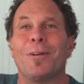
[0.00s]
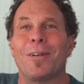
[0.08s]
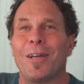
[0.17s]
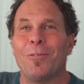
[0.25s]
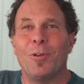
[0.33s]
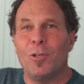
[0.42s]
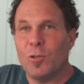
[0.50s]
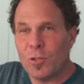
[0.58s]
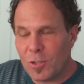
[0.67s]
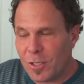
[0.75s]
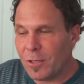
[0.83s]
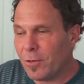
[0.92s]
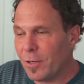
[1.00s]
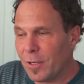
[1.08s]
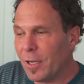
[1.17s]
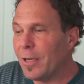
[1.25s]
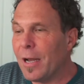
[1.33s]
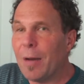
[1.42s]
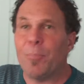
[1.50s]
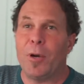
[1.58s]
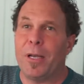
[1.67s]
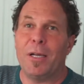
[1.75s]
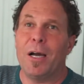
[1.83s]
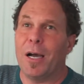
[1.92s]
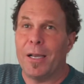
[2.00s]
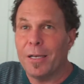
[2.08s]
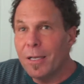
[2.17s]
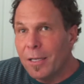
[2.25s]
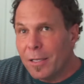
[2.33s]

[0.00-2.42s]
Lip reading: Okay, when you steer an upright kite,